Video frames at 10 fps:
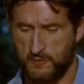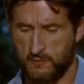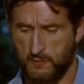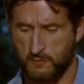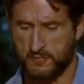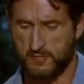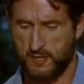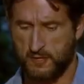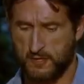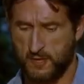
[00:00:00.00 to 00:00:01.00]
Survivor
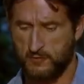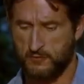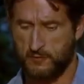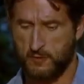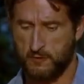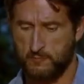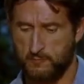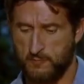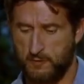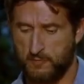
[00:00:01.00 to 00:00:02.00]
All-Stars and third
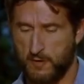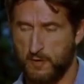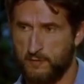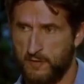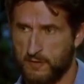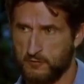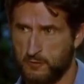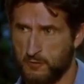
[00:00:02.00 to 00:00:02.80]
member of our